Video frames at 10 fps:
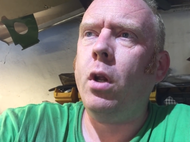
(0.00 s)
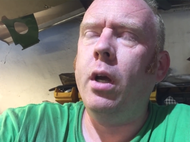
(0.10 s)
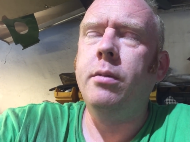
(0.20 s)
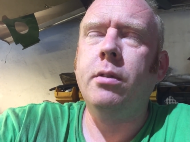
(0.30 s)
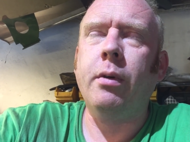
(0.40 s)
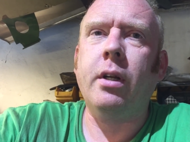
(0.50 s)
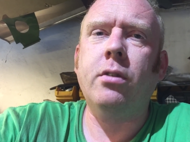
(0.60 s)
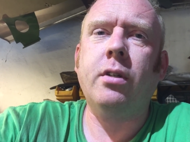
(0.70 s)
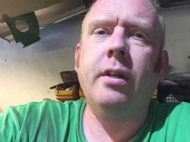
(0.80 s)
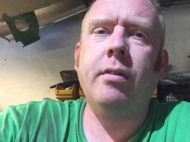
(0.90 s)
and so we're going
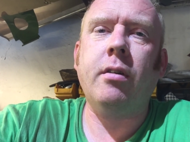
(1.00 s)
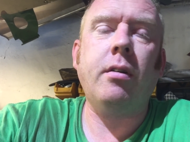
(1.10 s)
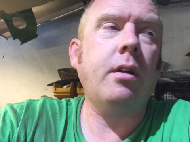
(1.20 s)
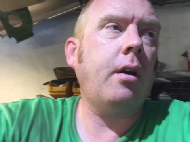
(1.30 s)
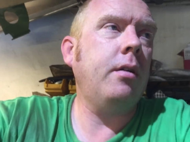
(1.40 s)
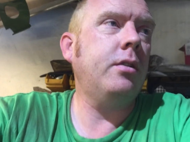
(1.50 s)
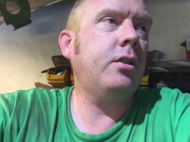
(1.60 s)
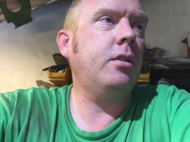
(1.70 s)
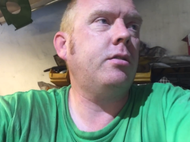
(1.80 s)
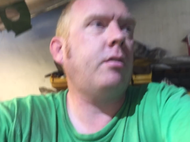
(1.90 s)
to try and give it our own
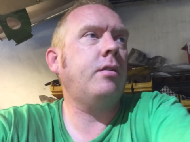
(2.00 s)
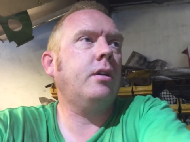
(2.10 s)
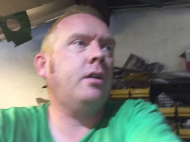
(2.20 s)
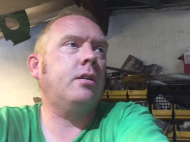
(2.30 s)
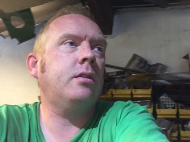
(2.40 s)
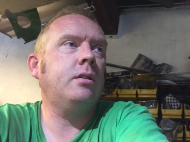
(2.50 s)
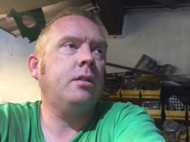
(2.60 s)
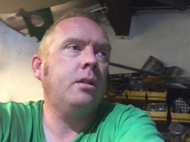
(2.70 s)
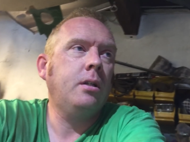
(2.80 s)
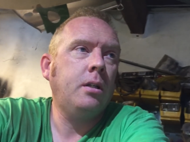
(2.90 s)
chance of our own garden.
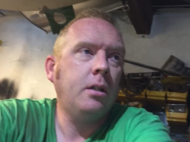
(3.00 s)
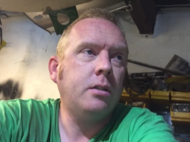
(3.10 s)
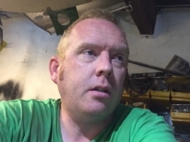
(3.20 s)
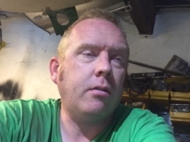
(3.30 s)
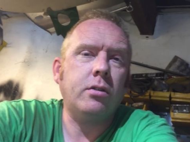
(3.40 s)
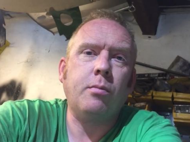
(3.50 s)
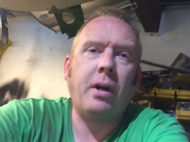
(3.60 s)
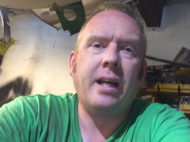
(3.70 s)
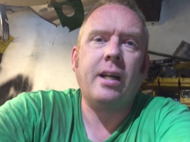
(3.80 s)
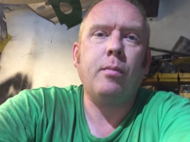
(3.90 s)
So I've got some
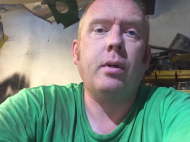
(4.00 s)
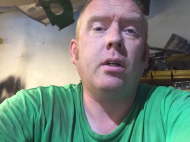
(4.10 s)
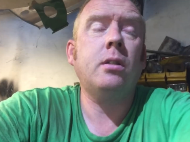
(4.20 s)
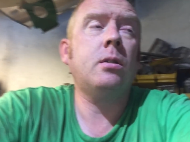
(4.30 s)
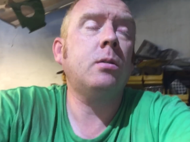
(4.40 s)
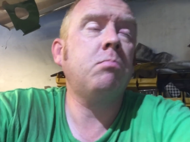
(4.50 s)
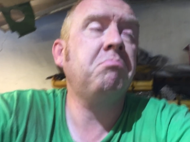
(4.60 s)
blackout blinds,